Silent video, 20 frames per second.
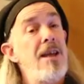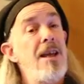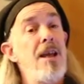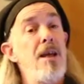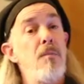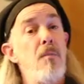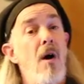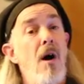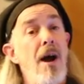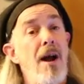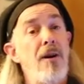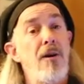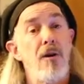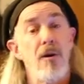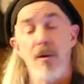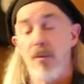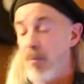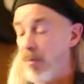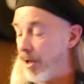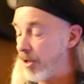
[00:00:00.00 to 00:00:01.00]
E
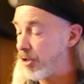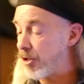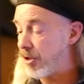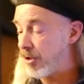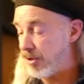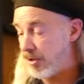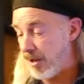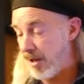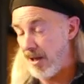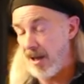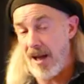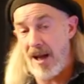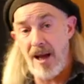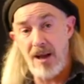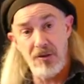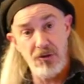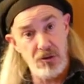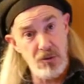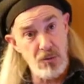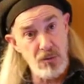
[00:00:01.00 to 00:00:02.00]
minor, which,
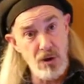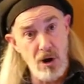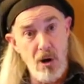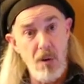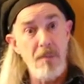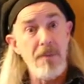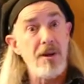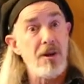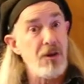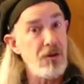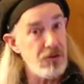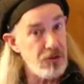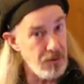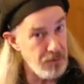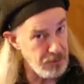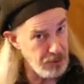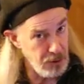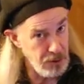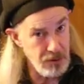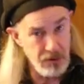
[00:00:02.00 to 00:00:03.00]
as you know, because
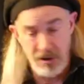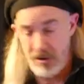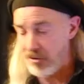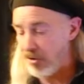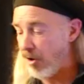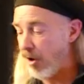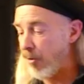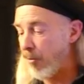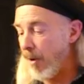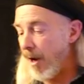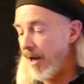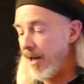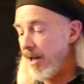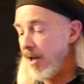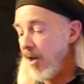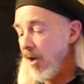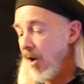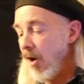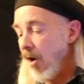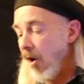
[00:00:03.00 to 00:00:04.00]
you've learned this
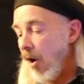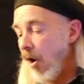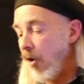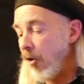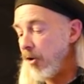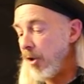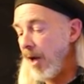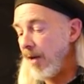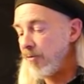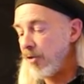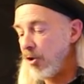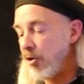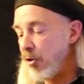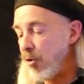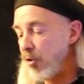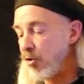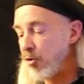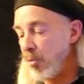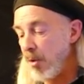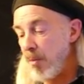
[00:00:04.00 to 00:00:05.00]
already, all you have to
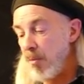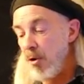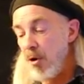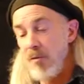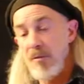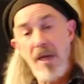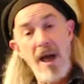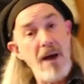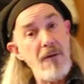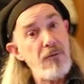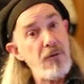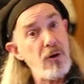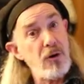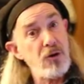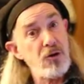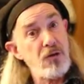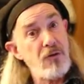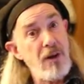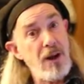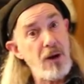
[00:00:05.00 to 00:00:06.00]
do is remove that
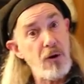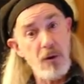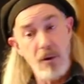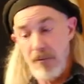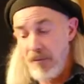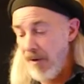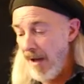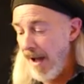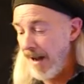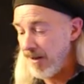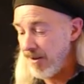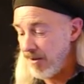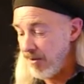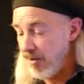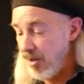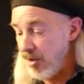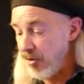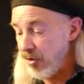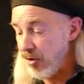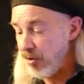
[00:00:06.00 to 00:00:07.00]
first finger. In fact,
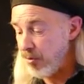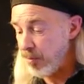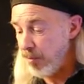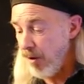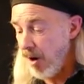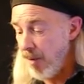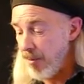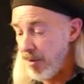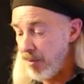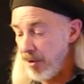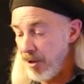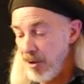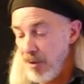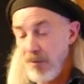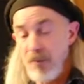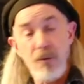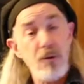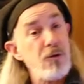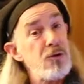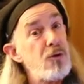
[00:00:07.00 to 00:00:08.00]
this is probably the
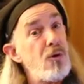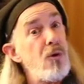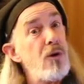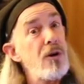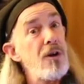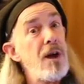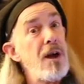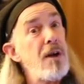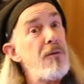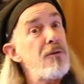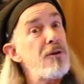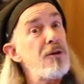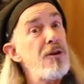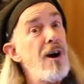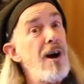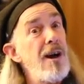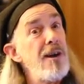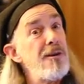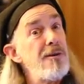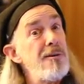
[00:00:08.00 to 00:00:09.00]
first chord I ever
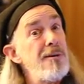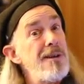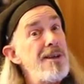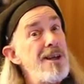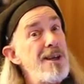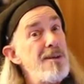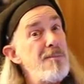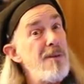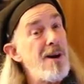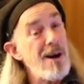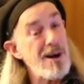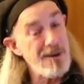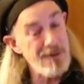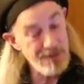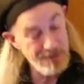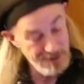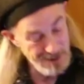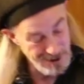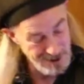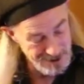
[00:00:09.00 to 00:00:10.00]
taught you, E minor,
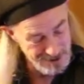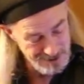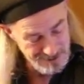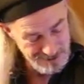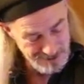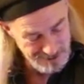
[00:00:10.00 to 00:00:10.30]
right?